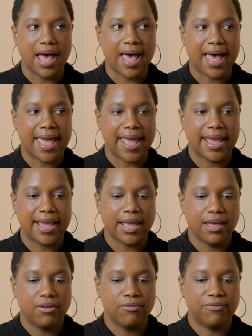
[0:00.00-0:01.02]
I
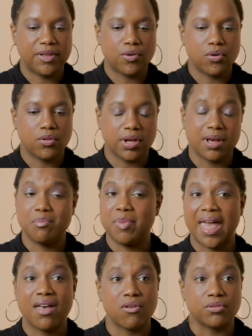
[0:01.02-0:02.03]
feel
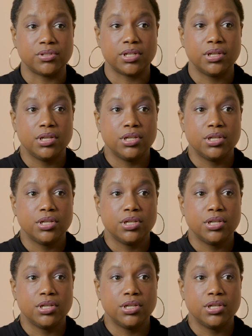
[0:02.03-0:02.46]
compelled